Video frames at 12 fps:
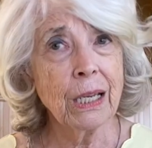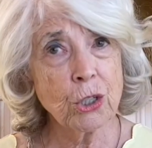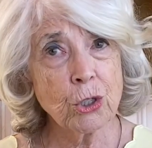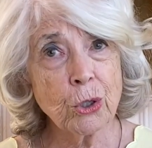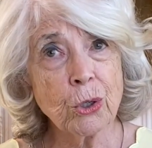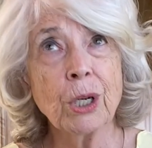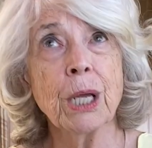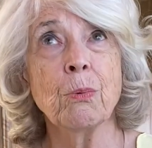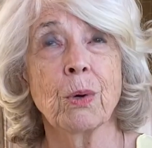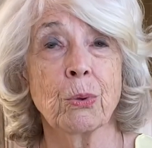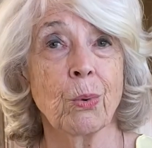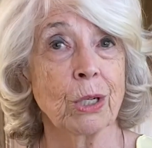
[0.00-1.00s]
Certainly
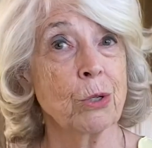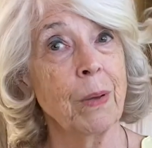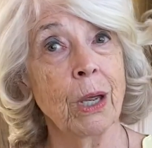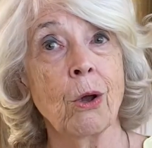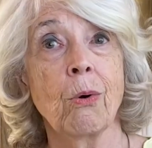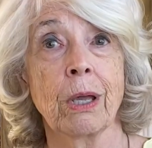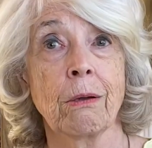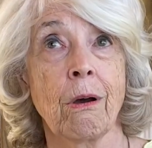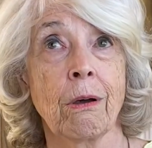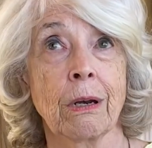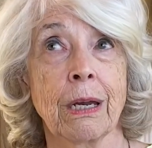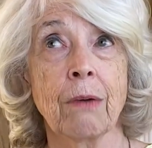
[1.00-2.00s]
with what's been going
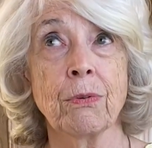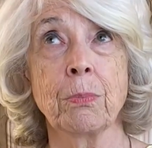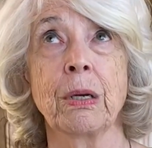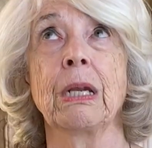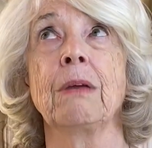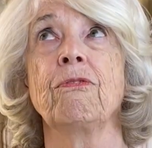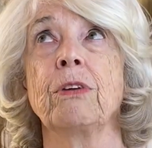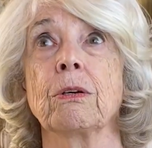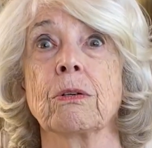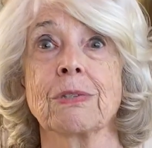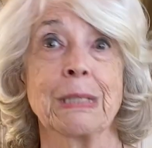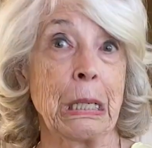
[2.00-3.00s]
on, everybody
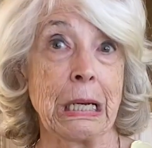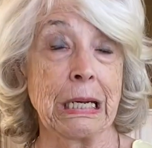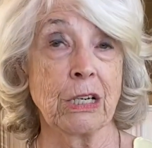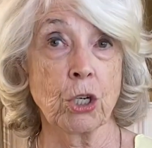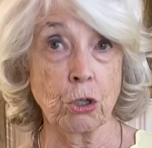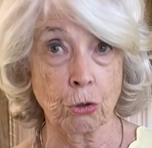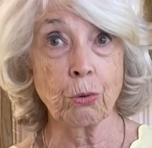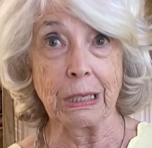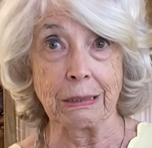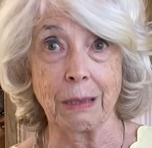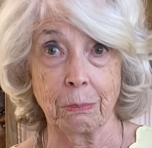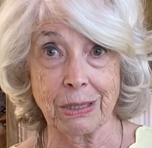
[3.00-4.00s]
feels they need to
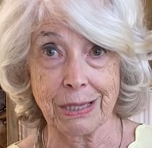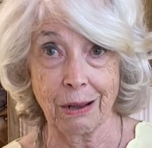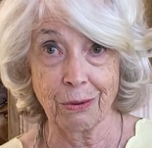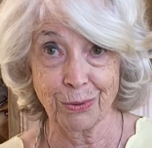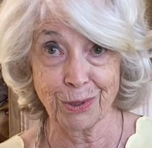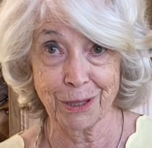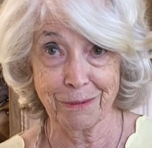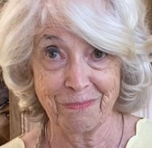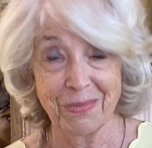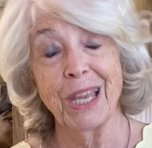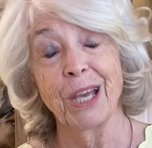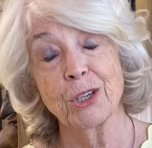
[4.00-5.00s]
treat themselves.
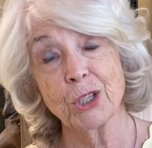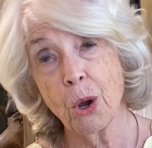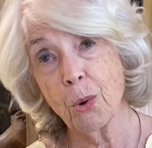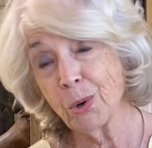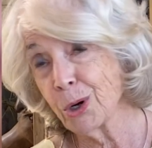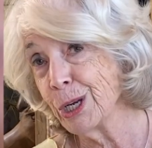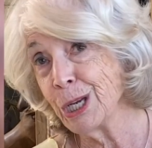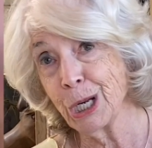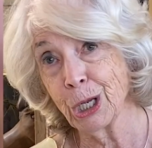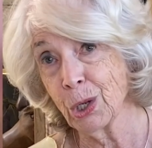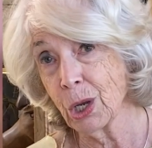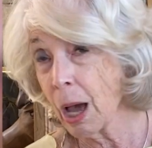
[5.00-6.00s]
So we're
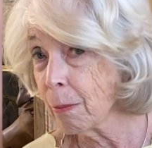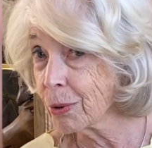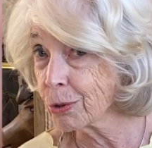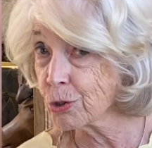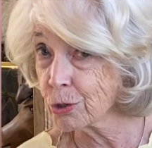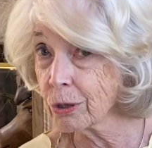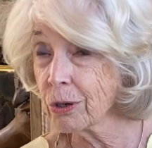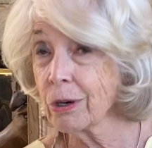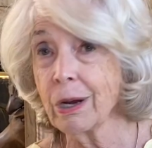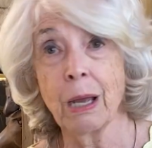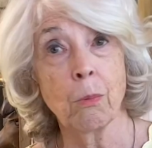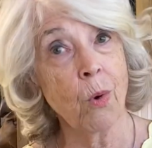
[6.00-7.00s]
eating a lot more
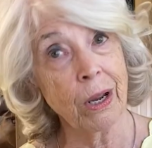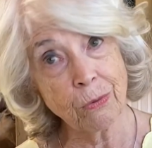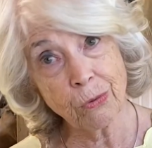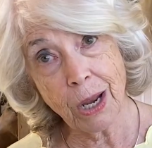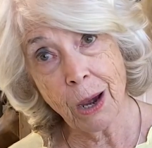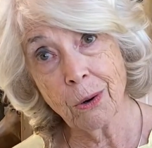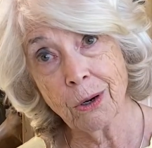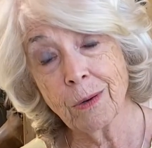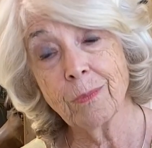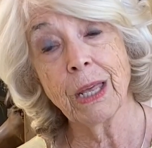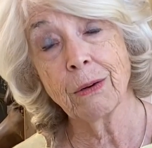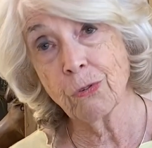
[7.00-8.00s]
sugar and white flour
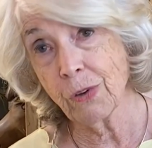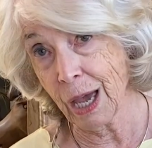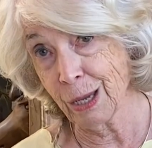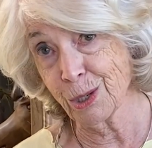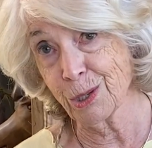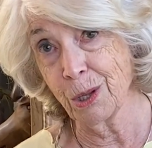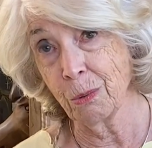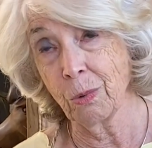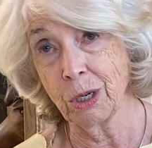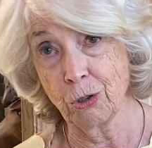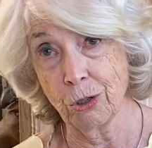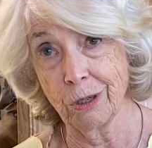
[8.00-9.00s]
and fats than
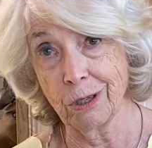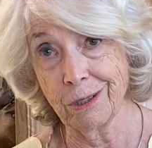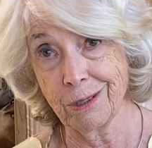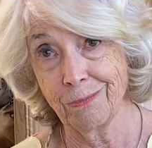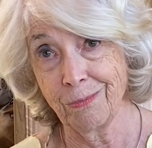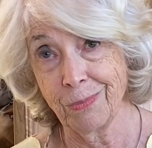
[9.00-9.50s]
we should.